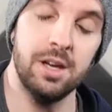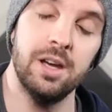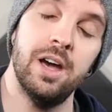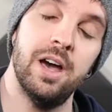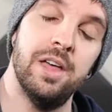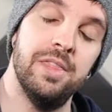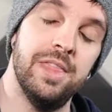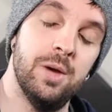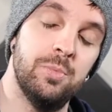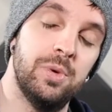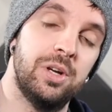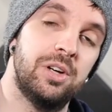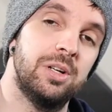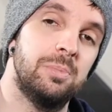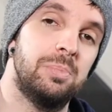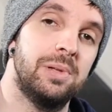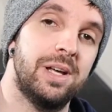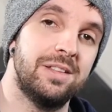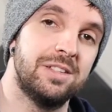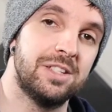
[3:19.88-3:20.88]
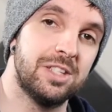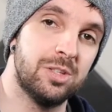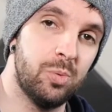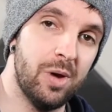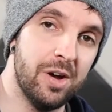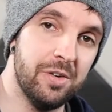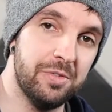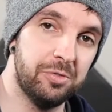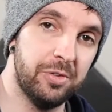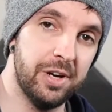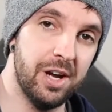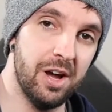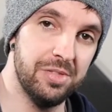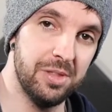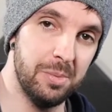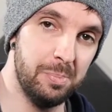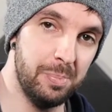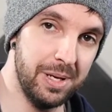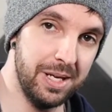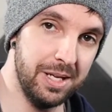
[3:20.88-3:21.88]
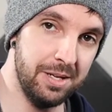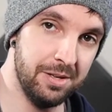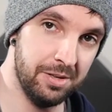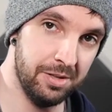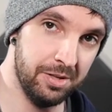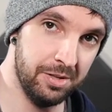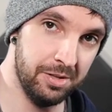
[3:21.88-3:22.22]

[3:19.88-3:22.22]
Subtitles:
And then we're going to play the 12th fret on the B,